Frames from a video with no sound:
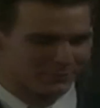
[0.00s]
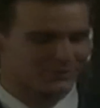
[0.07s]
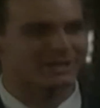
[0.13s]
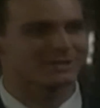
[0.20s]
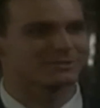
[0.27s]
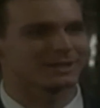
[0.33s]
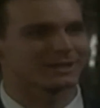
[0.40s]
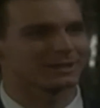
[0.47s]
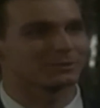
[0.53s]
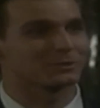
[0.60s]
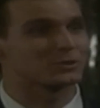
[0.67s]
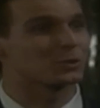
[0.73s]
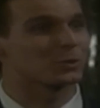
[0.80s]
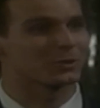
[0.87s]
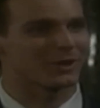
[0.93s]
reschedule our little
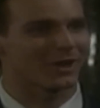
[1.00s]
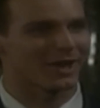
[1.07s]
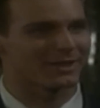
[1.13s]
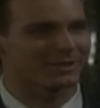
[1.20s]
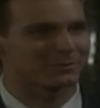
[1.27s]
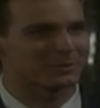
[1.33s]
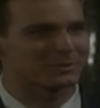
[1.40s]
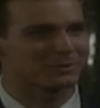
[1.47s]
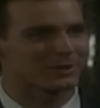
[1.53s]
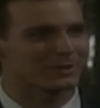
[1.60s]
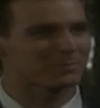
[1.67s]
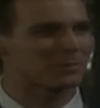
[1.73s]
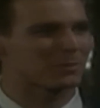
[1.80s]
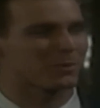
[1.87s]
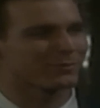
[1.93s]
jaunt either. We thought
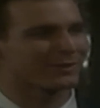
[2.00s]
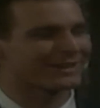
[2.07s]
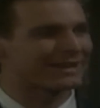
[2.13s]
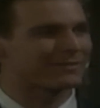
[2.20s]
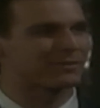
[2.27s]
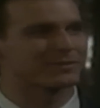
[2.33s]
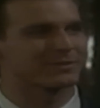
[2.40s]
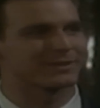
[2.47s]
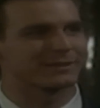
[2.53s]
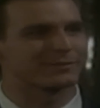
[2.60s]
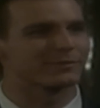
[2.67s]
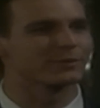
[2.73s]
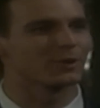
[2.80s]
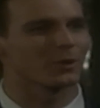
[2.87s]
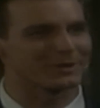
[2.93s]
it'd be more fun to have everything
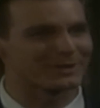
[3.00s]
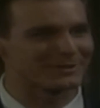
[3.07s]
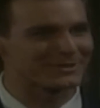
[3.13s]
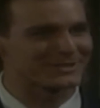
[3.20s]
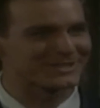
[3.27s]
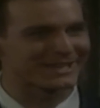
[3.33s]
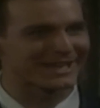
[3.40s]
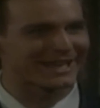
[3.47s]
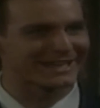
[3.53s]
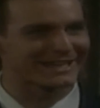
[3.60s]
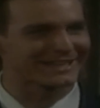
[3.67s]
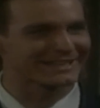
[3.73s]
flown here instead.